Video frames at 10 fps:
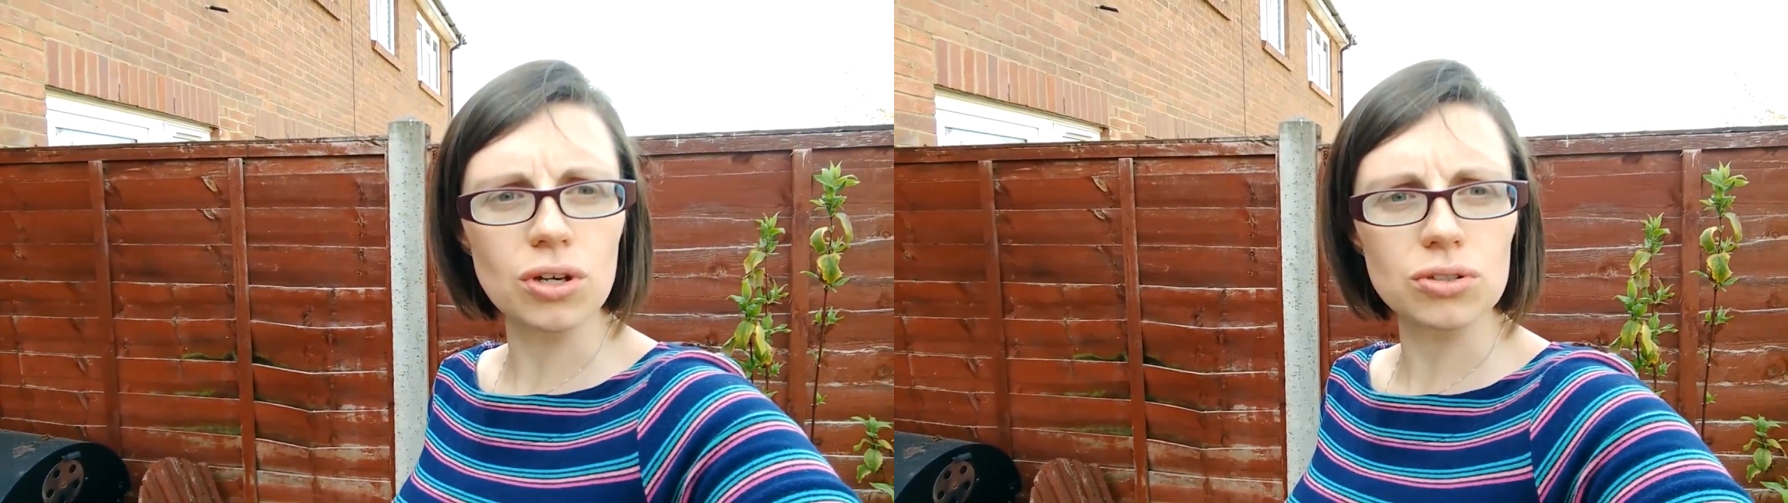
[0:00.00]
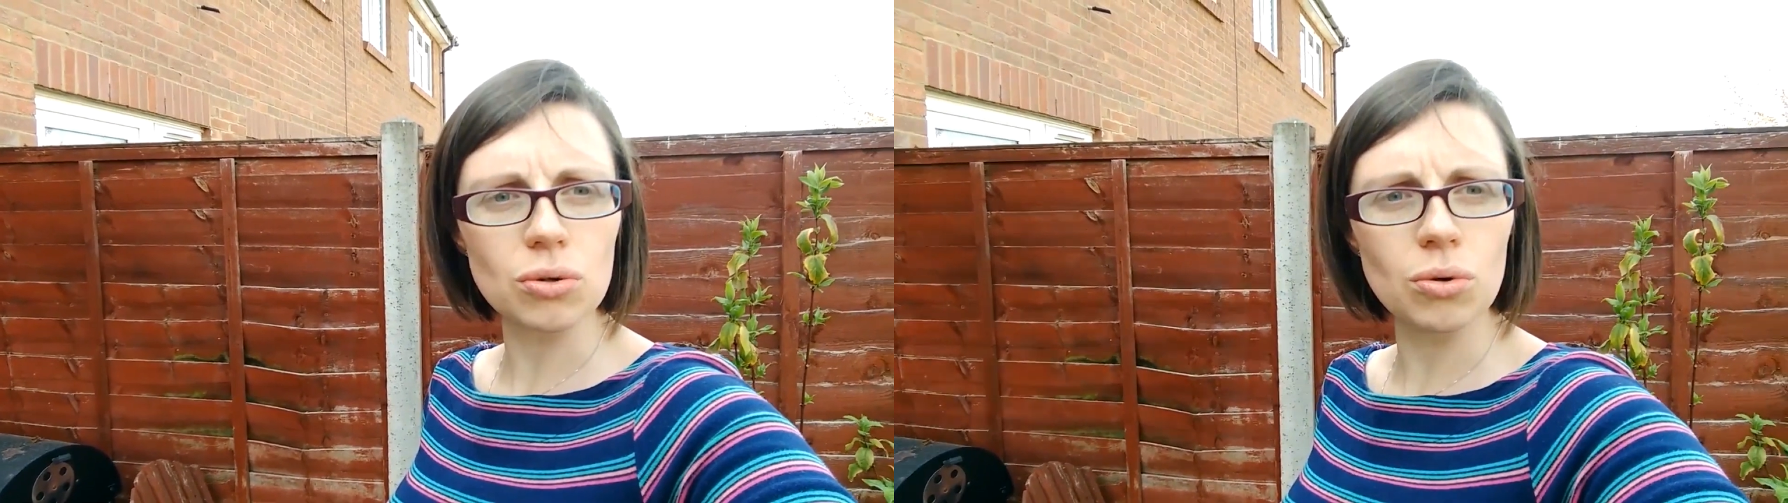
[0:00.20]

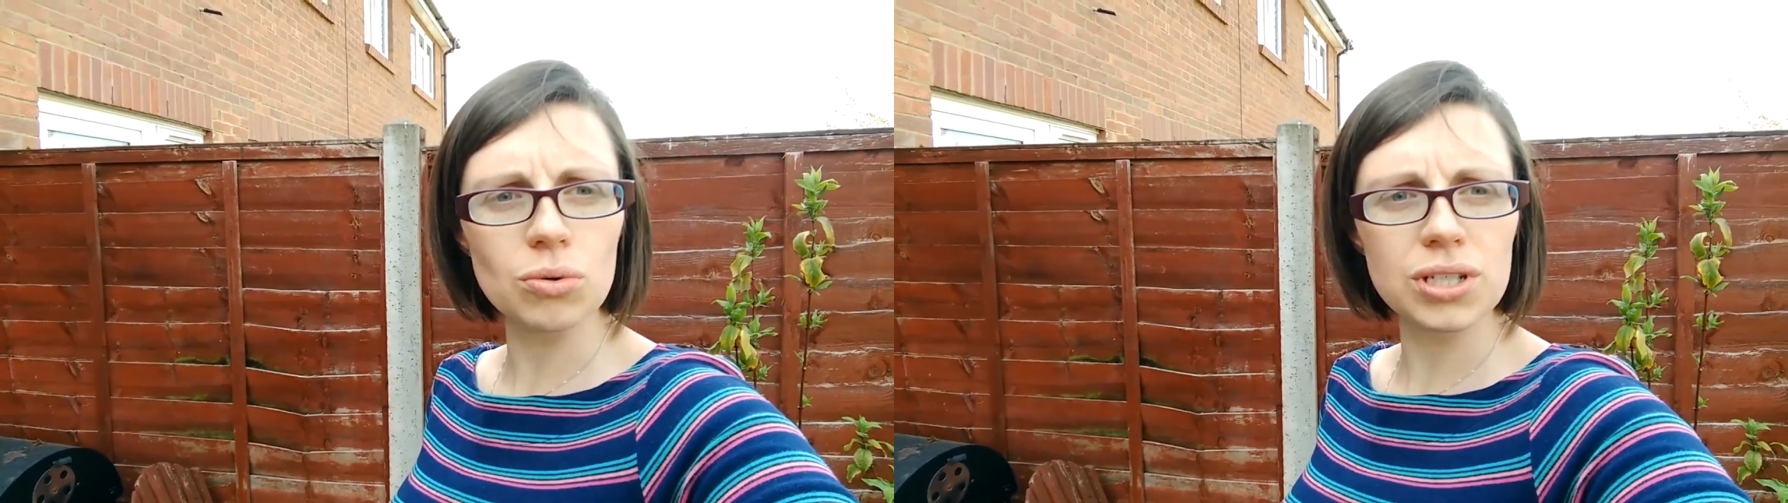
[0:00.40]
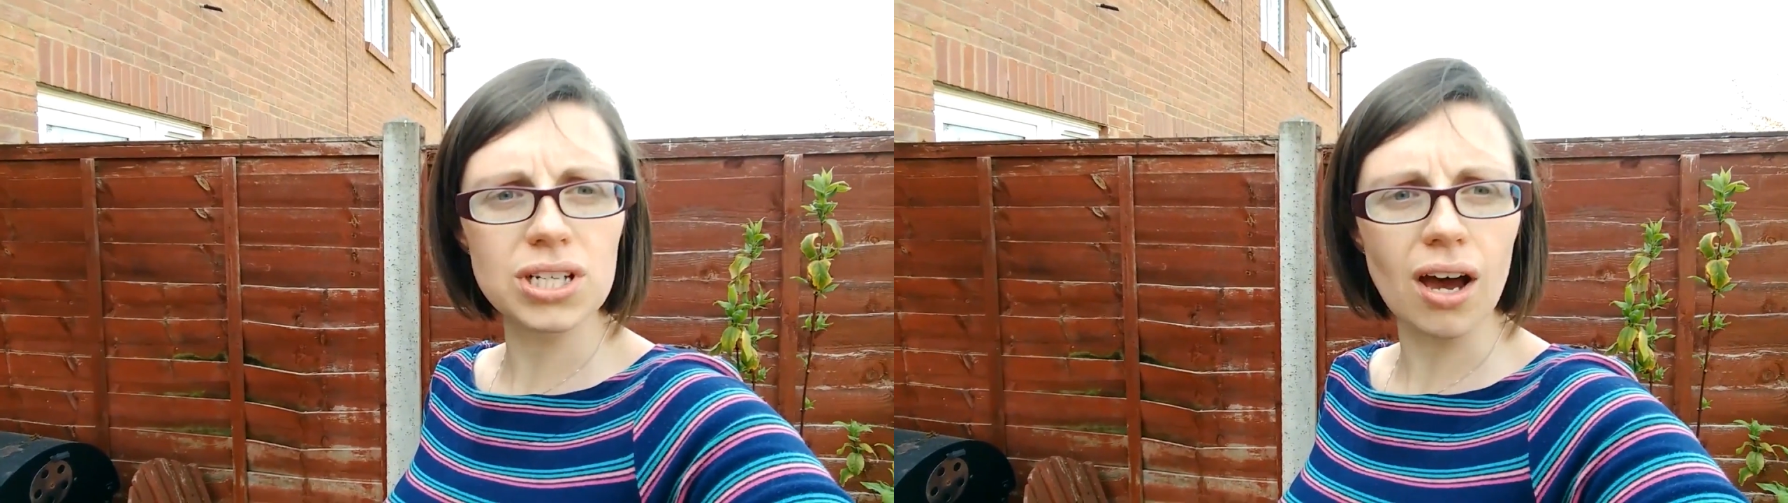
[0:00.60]
at
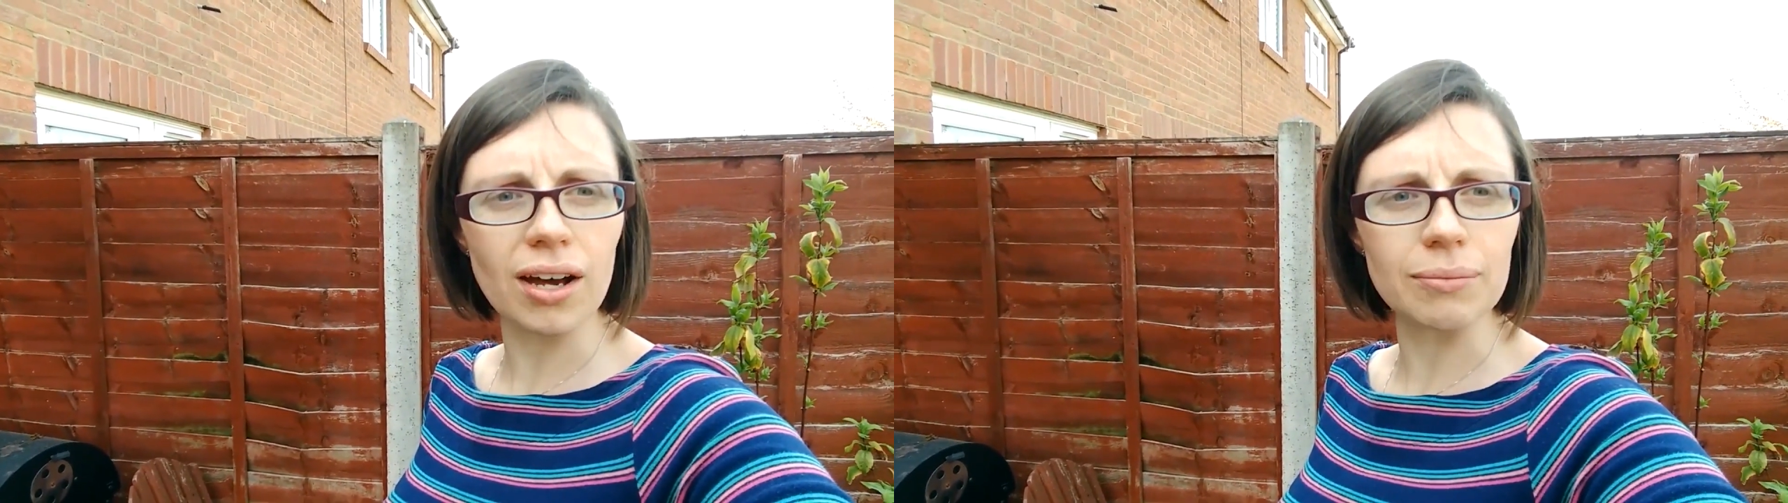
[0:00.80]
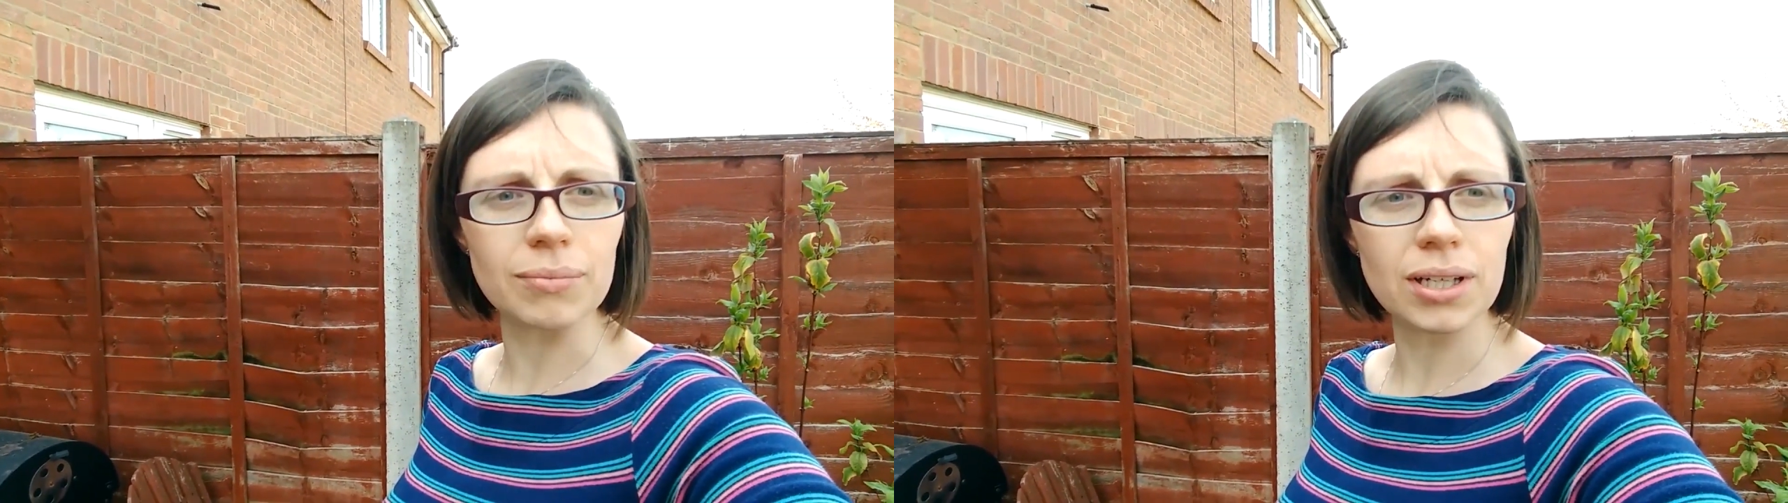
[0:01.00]
all the
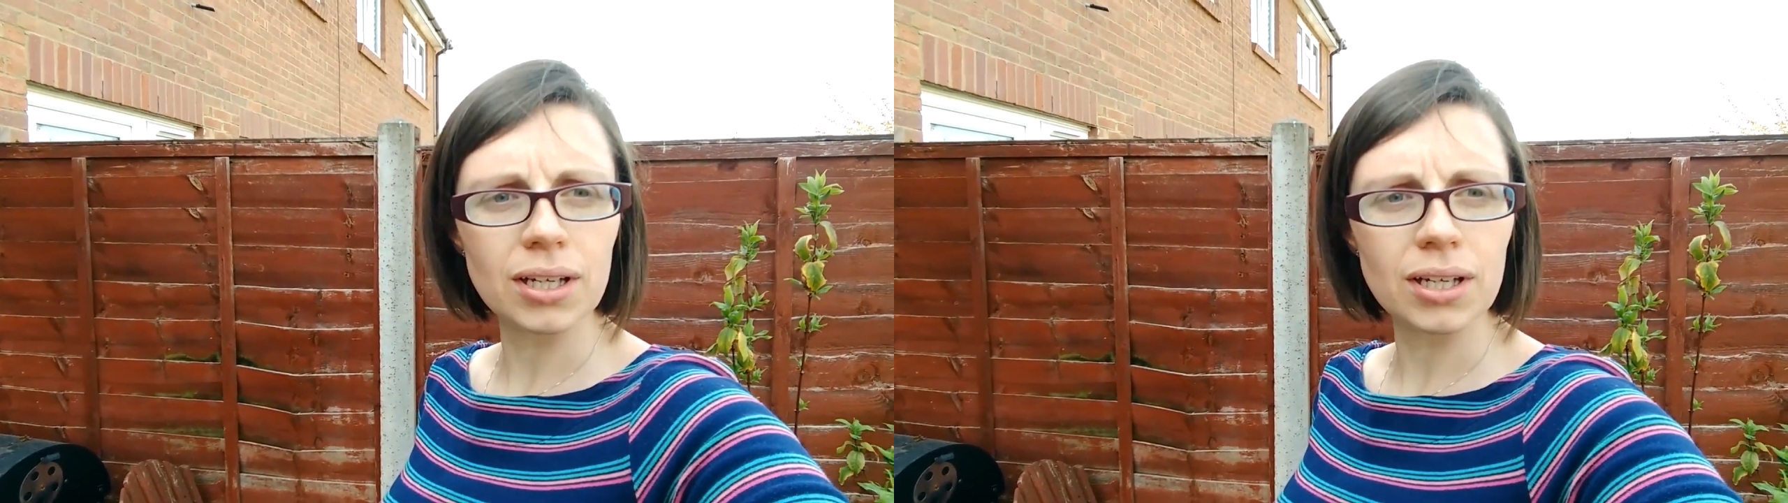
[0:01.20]
time.